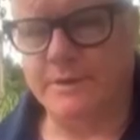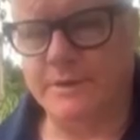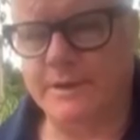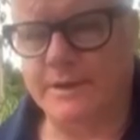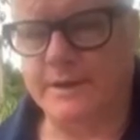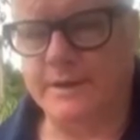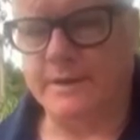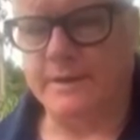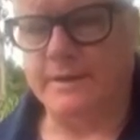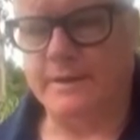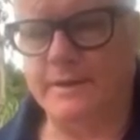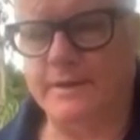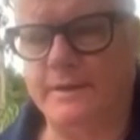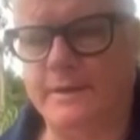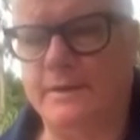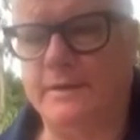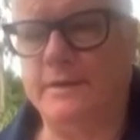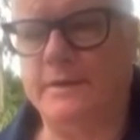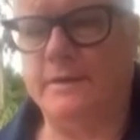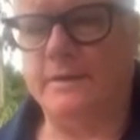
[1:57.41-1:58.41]

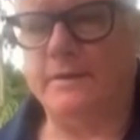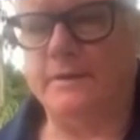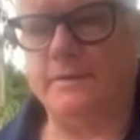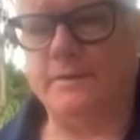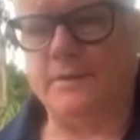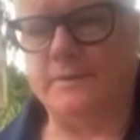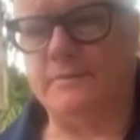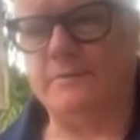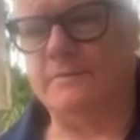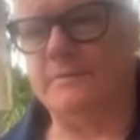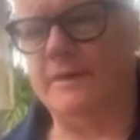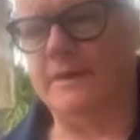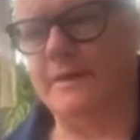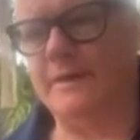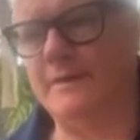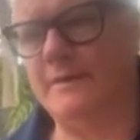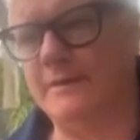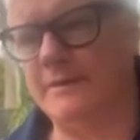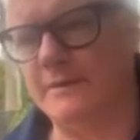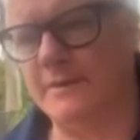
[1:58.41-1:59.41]
I'd like to thank
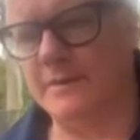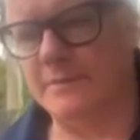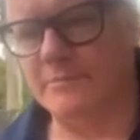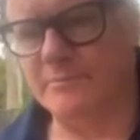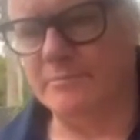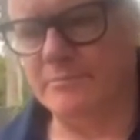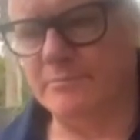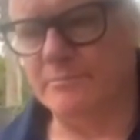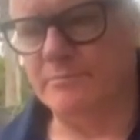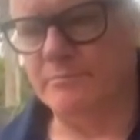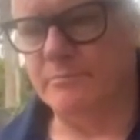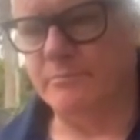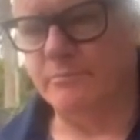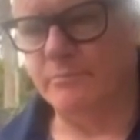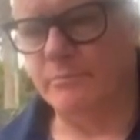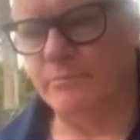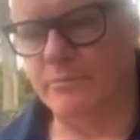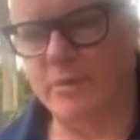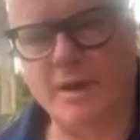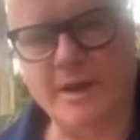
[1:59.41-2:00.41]
the
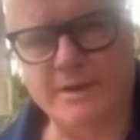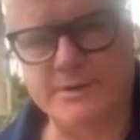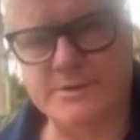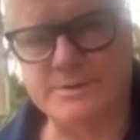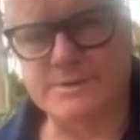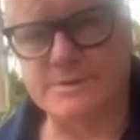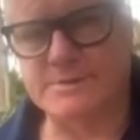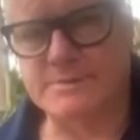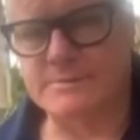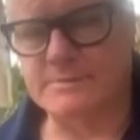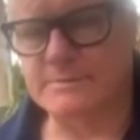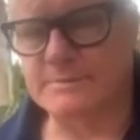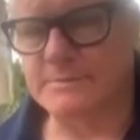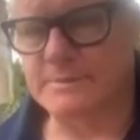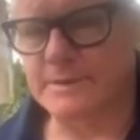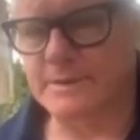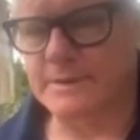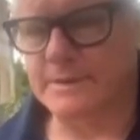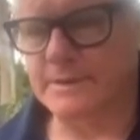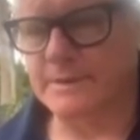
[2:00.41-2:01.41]
writers
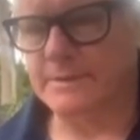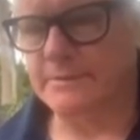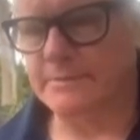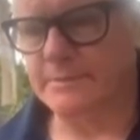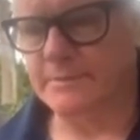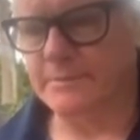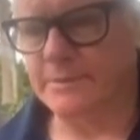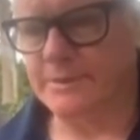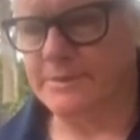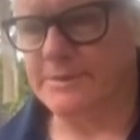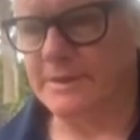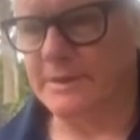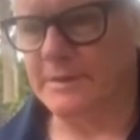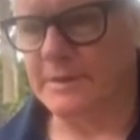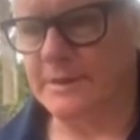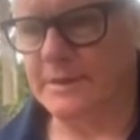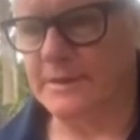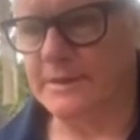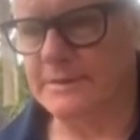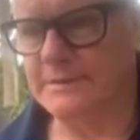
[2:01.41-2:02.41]
who worked so
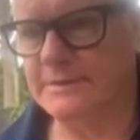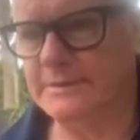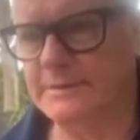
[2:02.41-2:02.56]
hard,